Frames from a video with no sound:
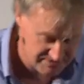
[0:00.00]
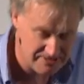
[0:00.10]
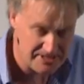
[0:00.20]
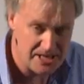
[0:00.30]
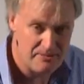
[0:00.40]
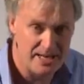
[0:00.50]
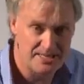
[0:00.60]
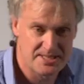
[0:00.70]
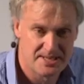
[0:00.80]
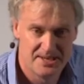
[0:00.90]
of having
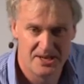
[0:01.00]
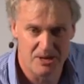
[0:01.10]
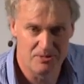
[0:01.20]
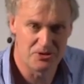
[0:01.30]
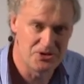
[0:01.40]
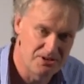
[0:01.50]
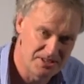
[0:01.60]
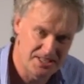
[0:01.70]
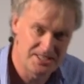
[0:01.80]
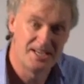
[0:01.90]
MS or motor neuron
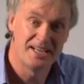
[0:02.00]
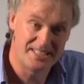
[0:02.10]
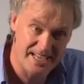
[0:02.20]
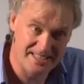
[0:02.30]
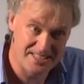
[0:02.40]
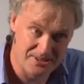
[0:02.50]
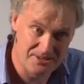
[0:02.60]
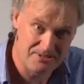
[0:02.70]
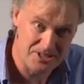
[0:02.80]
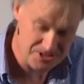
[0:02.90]
disease, death is
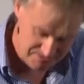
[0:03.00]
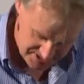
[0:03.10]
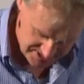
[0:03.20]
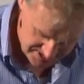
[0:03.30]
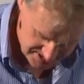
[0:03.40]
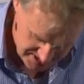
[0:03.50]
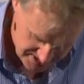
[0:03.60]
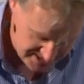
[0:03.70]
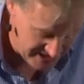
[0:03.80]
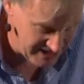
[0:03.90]
another feature of these
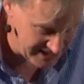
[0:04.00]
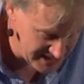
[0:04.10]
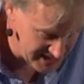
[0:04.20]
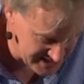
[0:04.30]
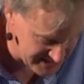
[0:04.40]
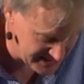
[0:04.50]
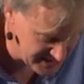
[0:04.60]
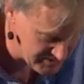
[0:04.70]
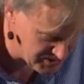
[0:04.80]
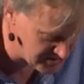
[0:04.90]
diseases. Now, and as I say,
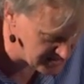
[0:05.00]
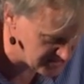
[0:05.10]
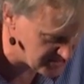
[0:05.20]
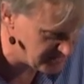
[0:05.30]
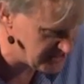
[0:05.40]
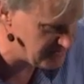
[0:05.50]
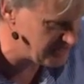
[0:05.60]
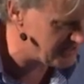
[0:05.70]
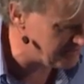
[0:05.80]
in the immune system, this will be our